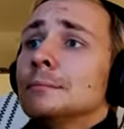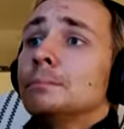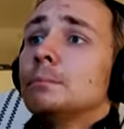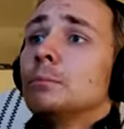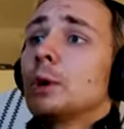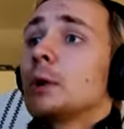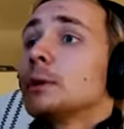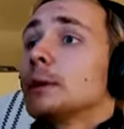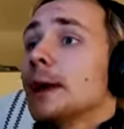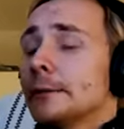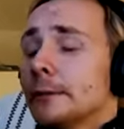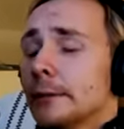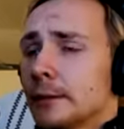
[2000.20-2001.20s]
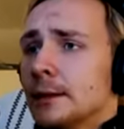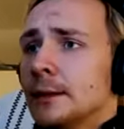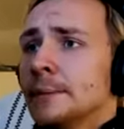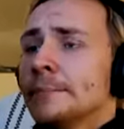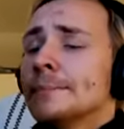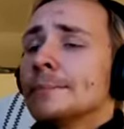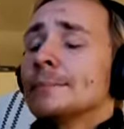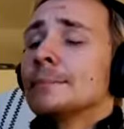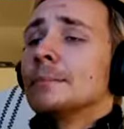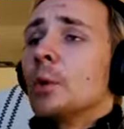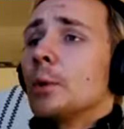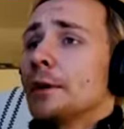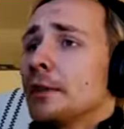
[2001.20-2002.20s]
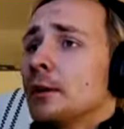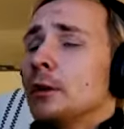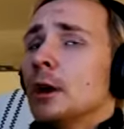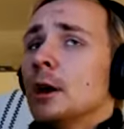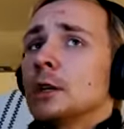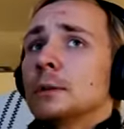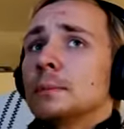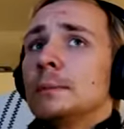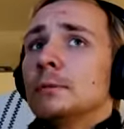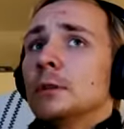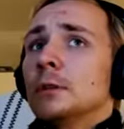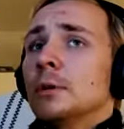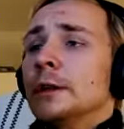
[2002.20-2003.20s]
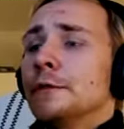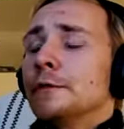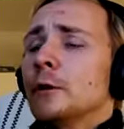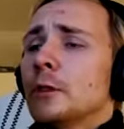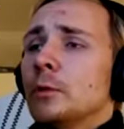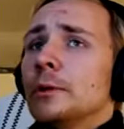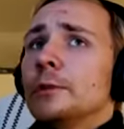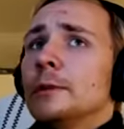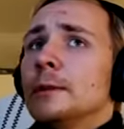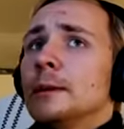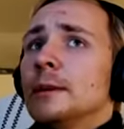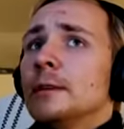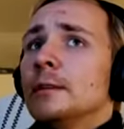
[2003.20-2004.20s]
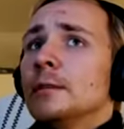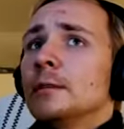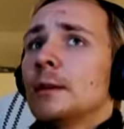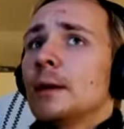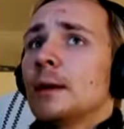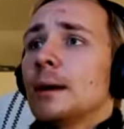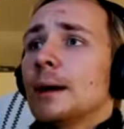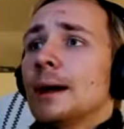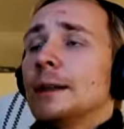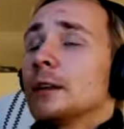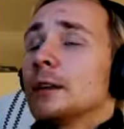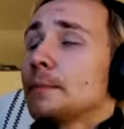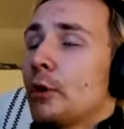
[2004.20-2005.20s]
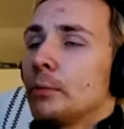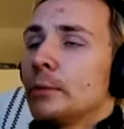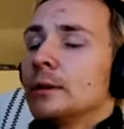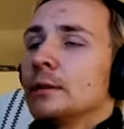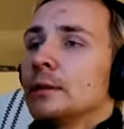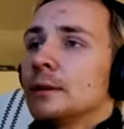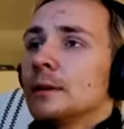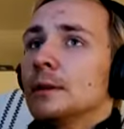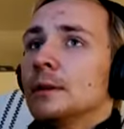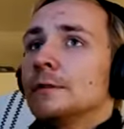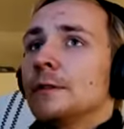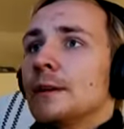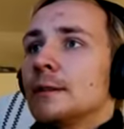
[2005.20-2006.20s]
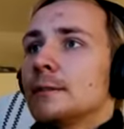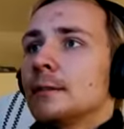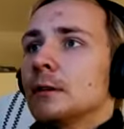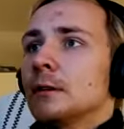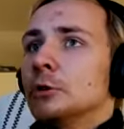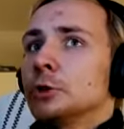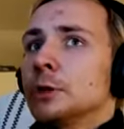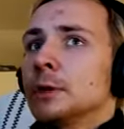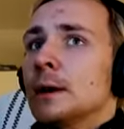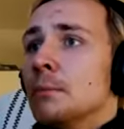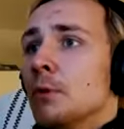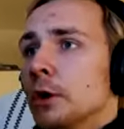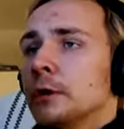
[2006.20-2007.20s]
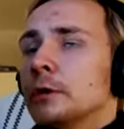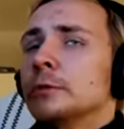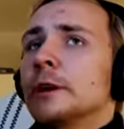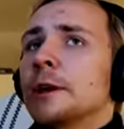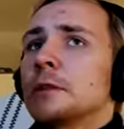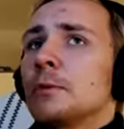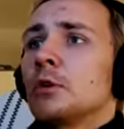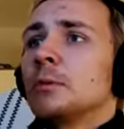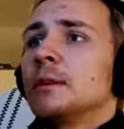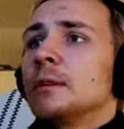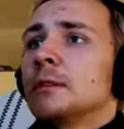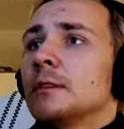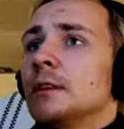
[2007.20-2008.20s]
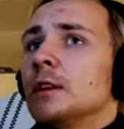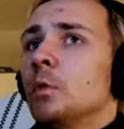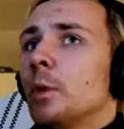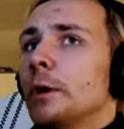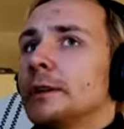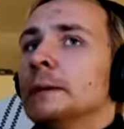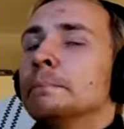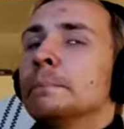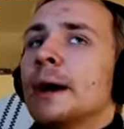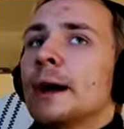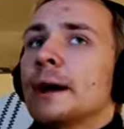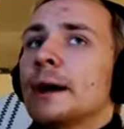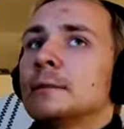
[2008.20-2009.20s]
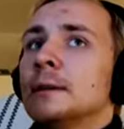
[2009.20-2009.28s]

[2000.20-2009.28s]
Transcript: What I would like to see, whether or not people go any further with it, is an experiment in a fenced enclosure, a monitoring experiment, seeing what impact